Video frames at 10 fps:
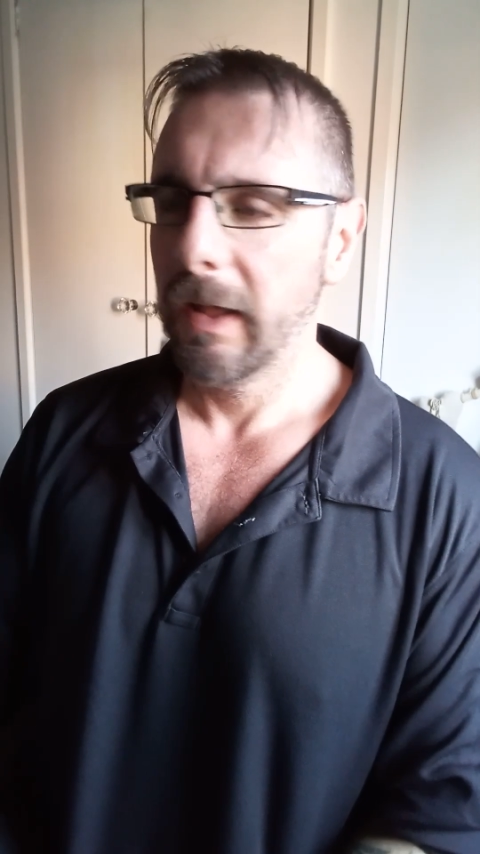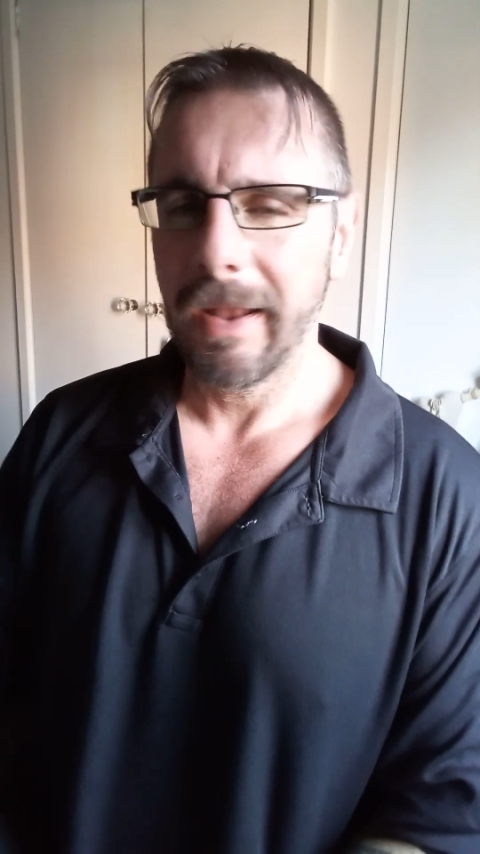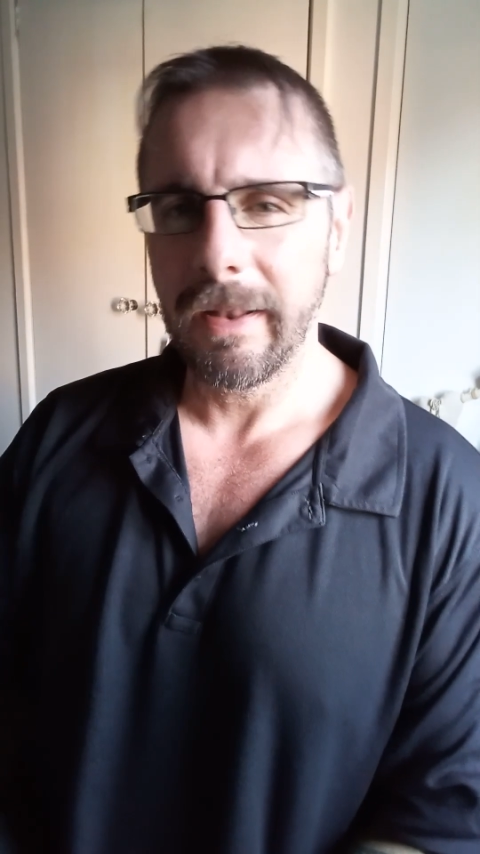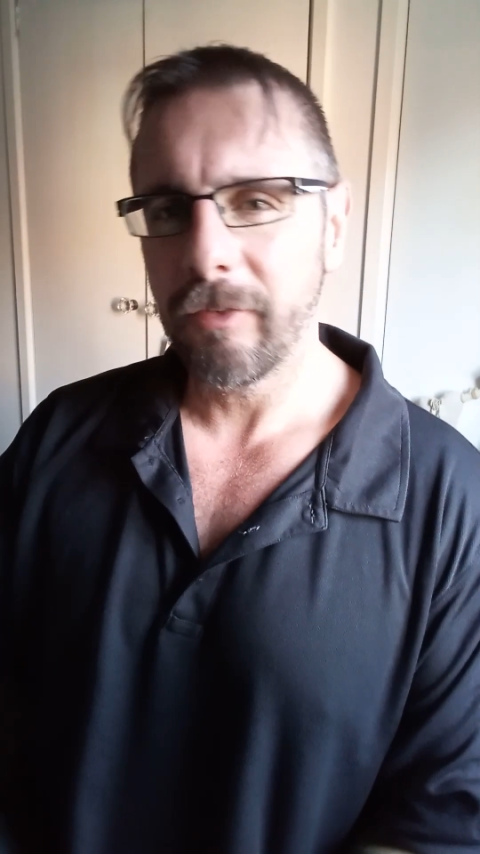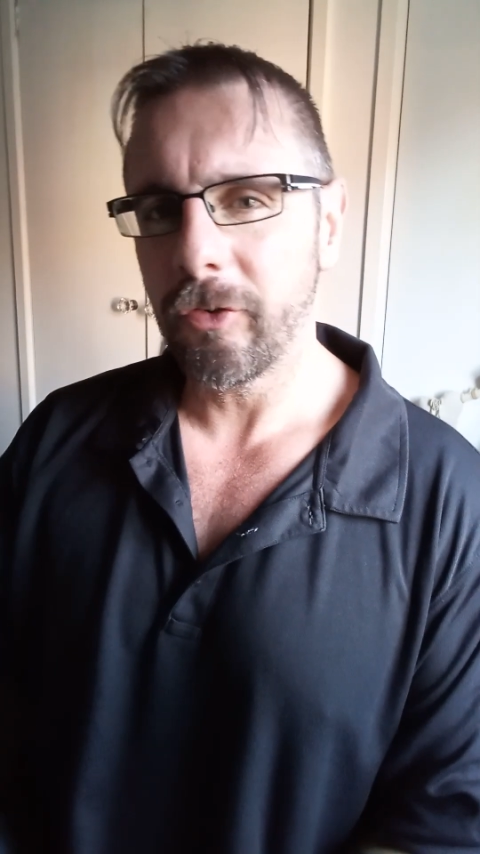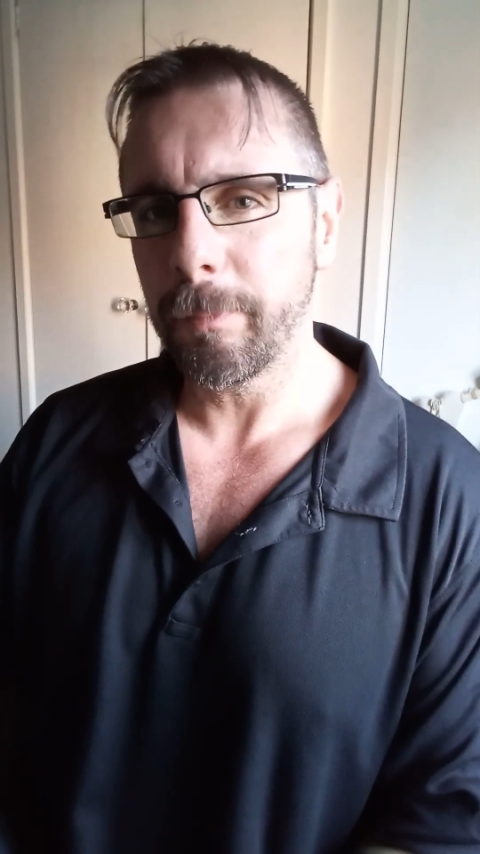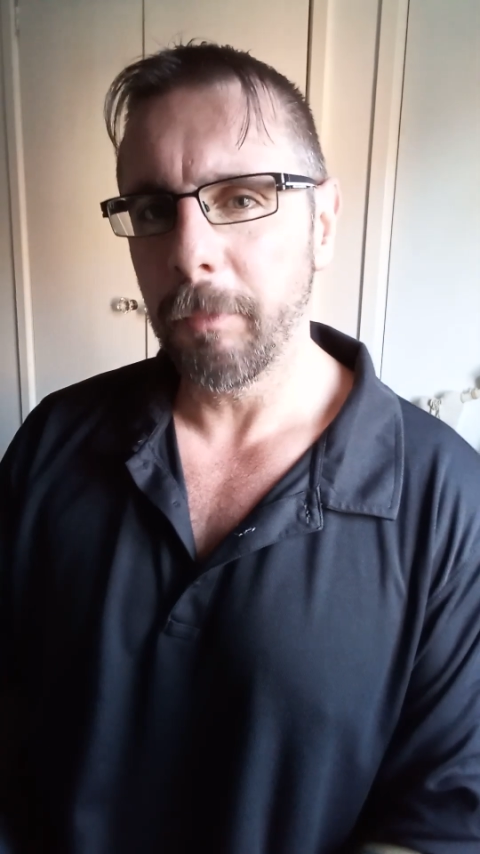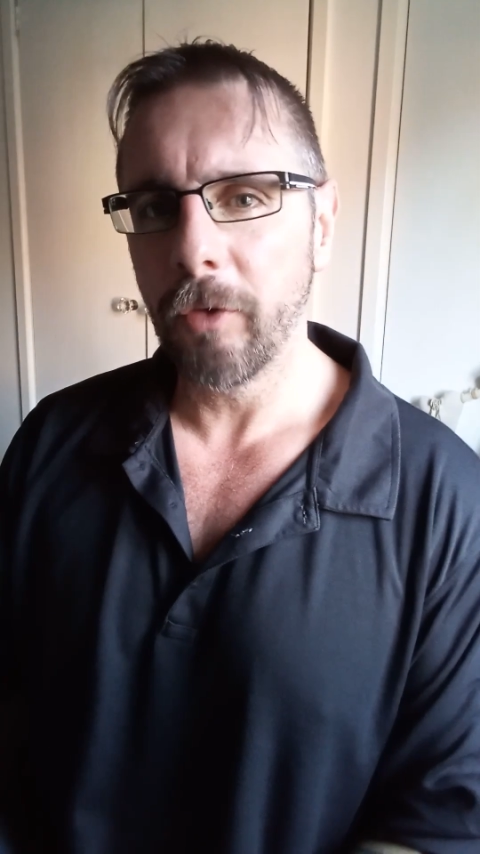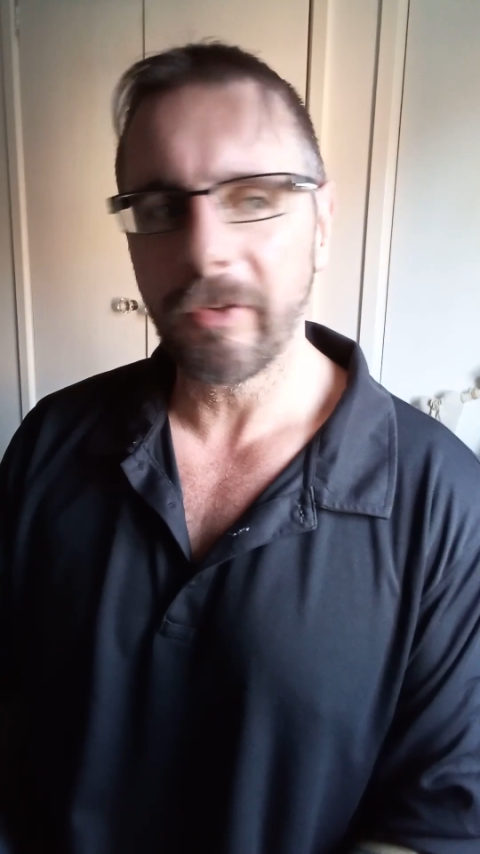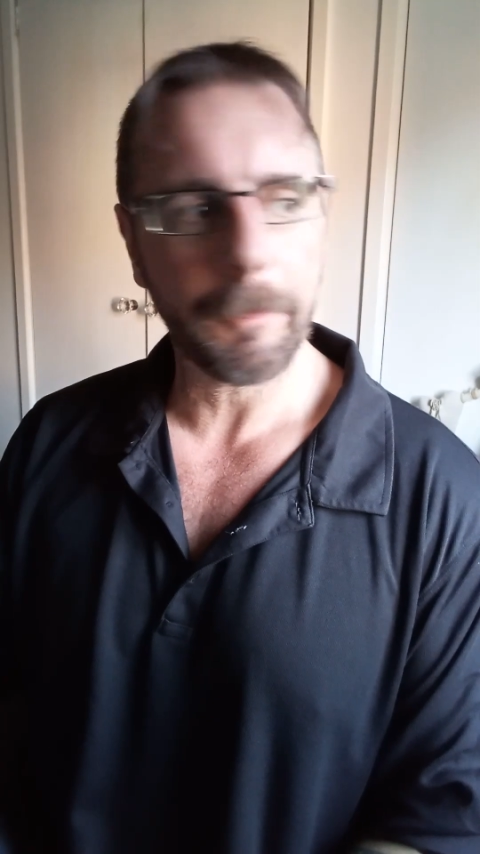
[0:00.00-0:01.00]
and there's this
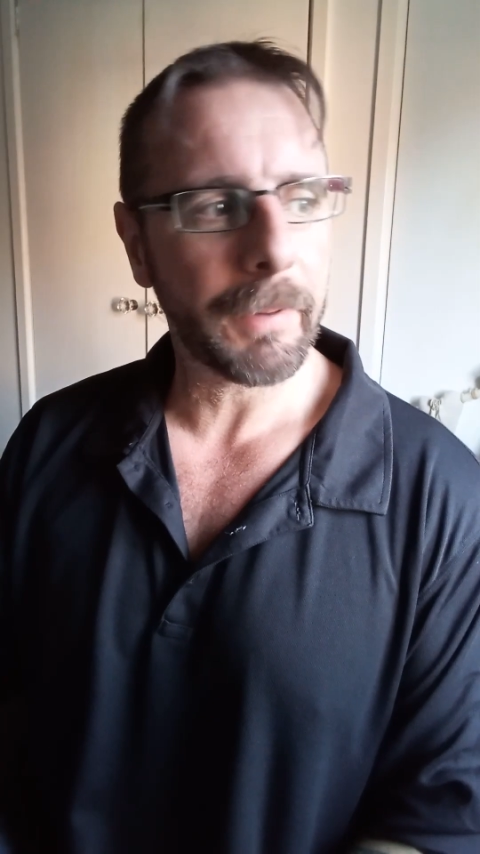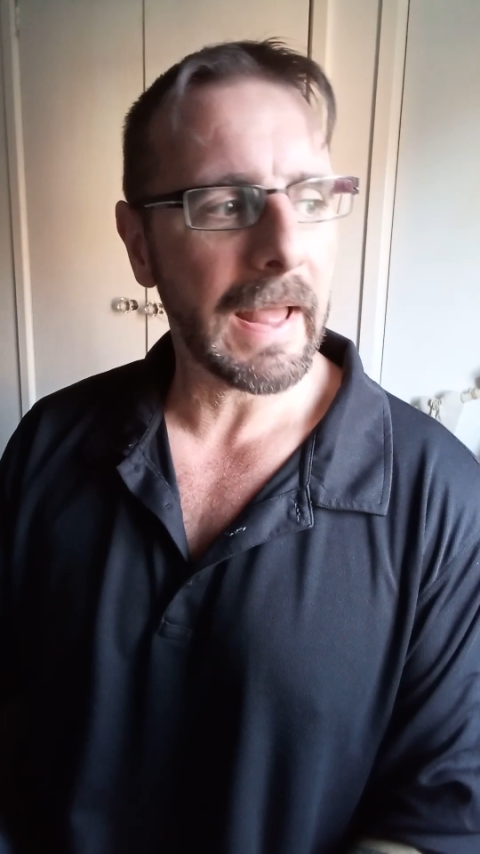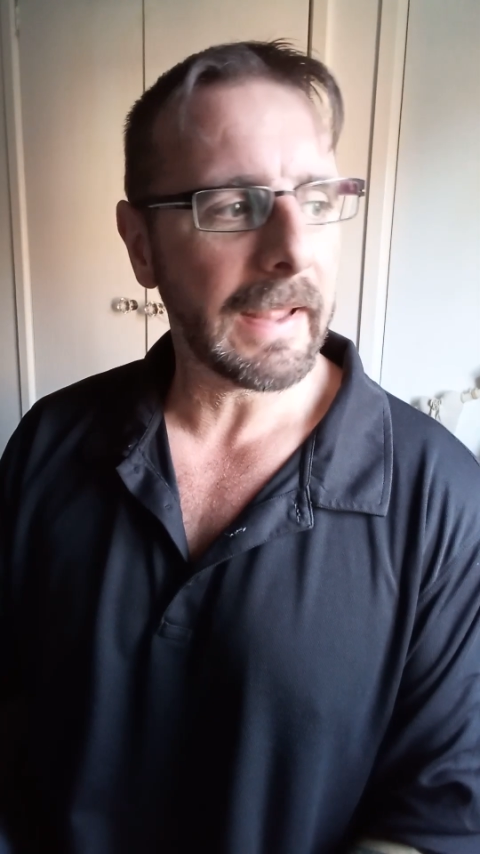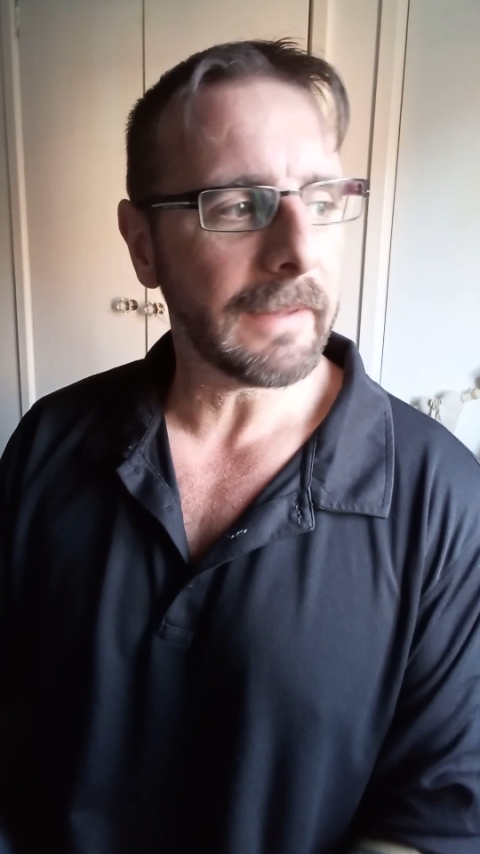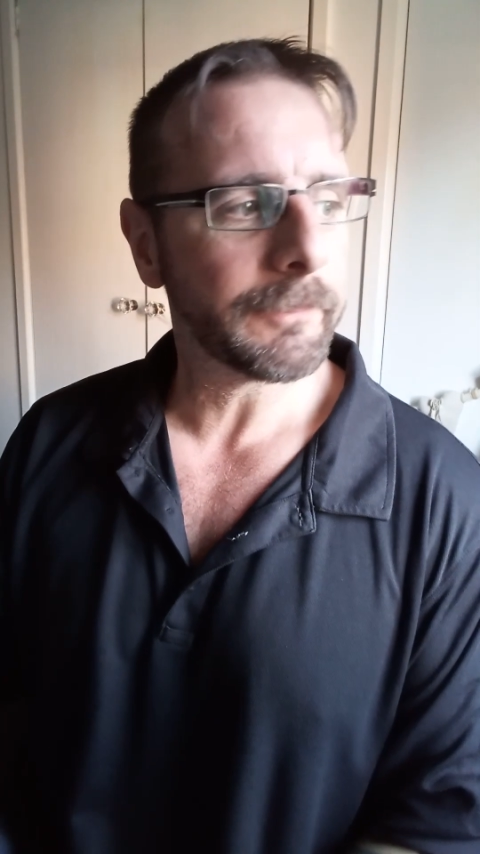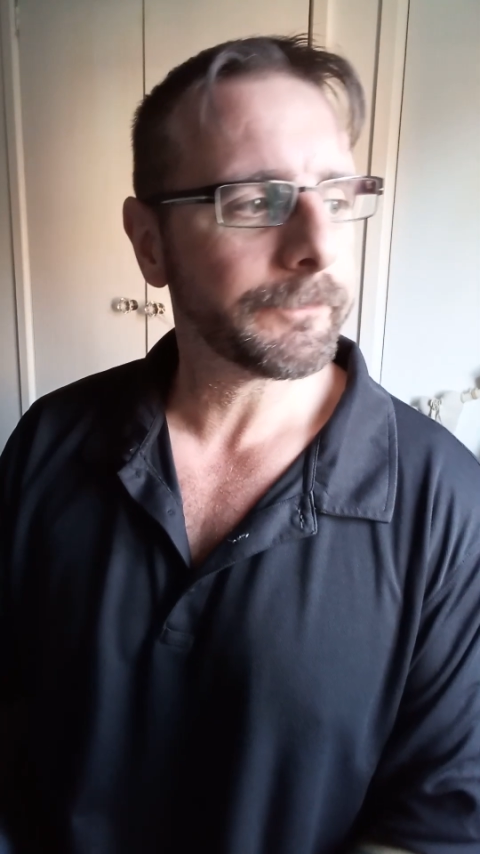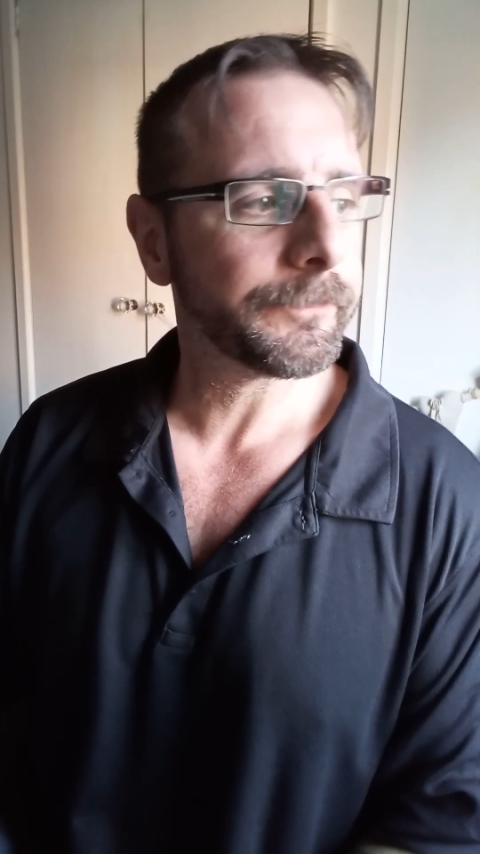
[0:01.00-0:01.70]
music playing